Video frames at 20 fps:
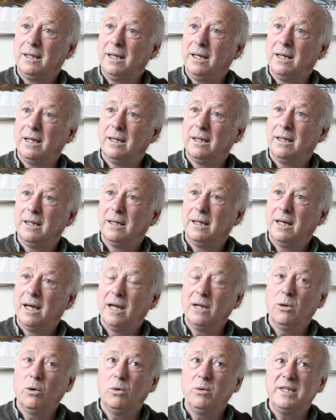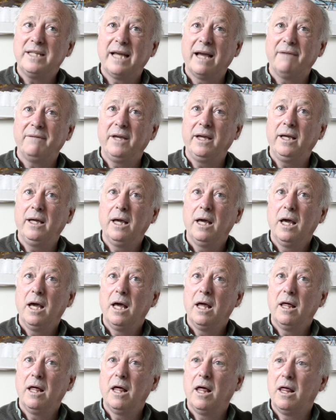Yeah, and always having
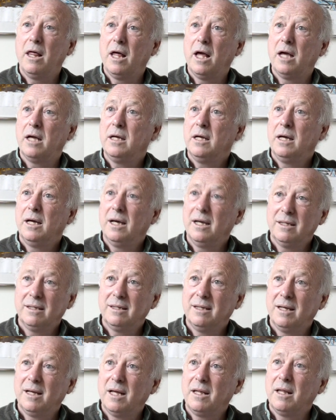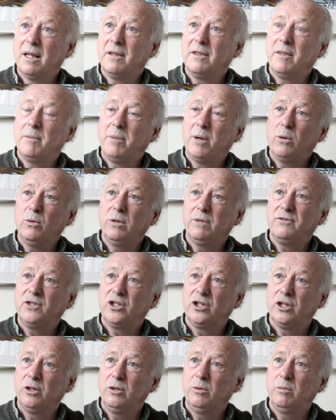the bowl of
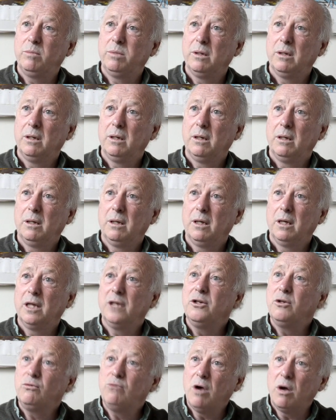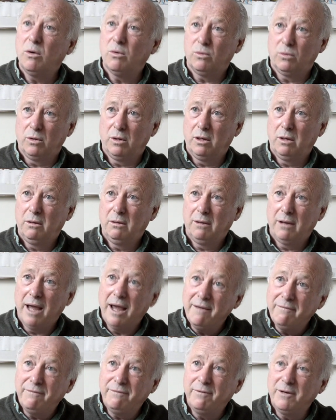soup and a roll,
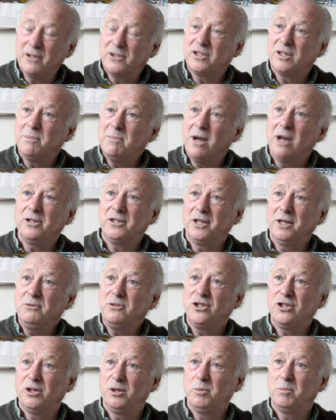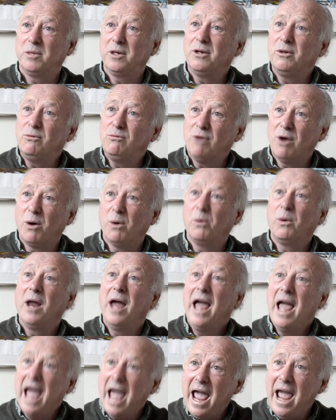tomato soup and a roll
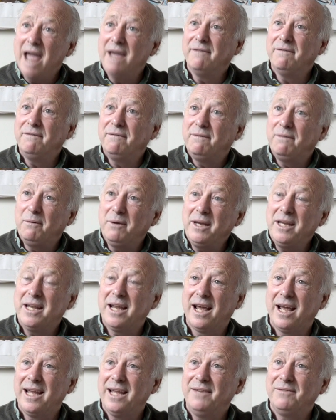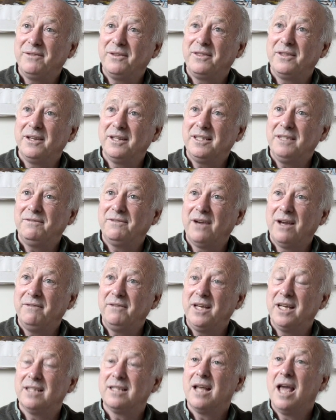every day for 35
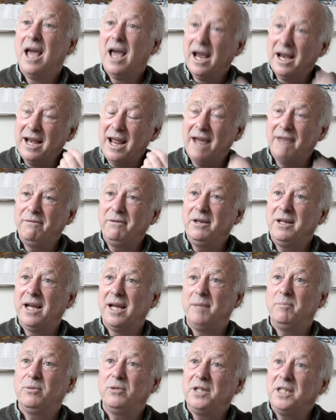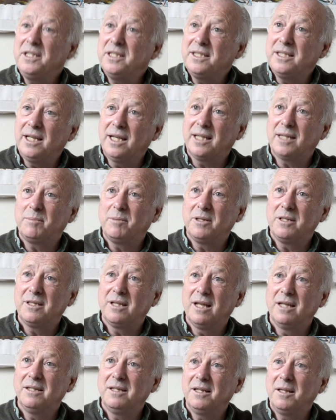years, and every day putting sixpence
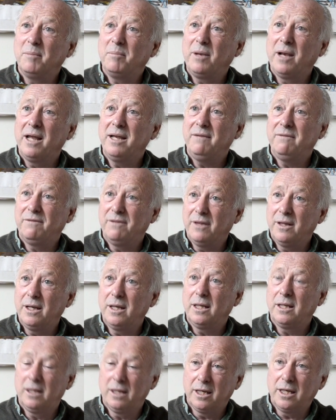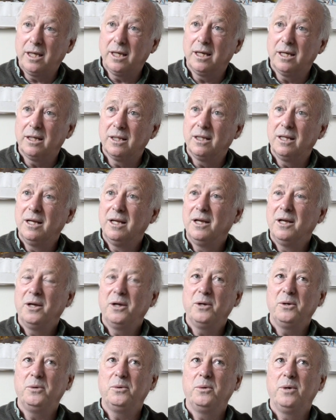under the plate for the girl
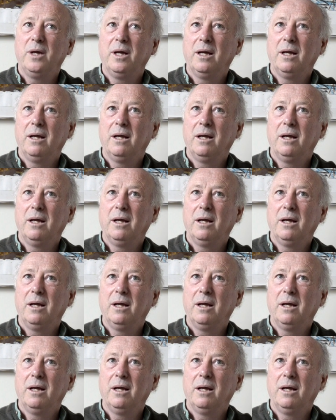who,